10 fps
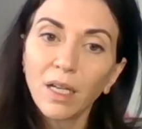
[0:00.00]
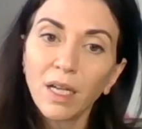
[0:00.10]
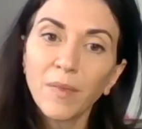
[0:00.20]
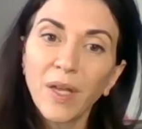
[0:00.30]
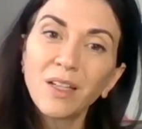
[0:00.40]

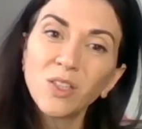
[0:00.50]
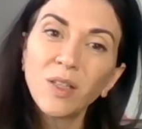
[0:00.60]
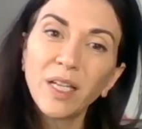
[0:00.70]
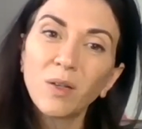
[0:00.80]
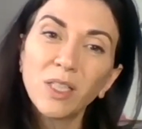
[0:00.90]
I also
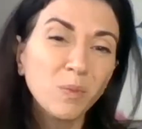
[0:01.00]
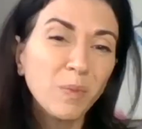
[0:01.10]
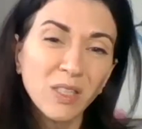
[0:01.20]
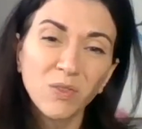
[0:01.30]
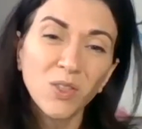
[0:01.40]
like racer
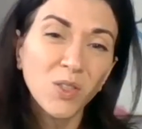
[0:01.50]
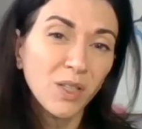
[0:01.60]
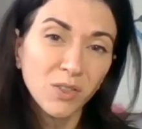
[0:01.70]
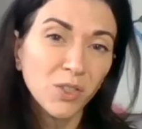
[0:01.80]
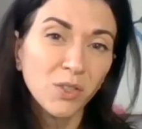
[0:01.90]
backs for
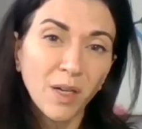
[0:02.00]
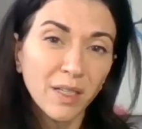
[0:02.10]
yoga too,